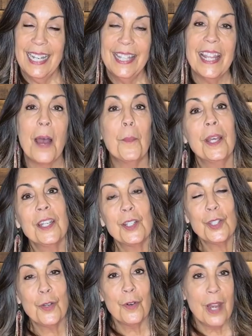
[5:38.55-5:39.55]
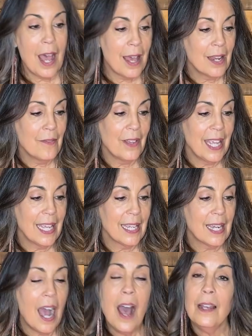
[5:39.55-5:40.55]
And that one is sewn out of a
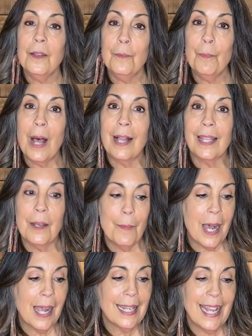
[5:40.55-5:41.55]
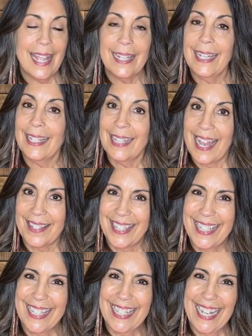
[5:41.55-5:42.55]
cotton, polyamide, and
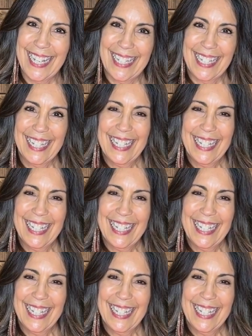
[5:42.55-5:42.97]
elastistain.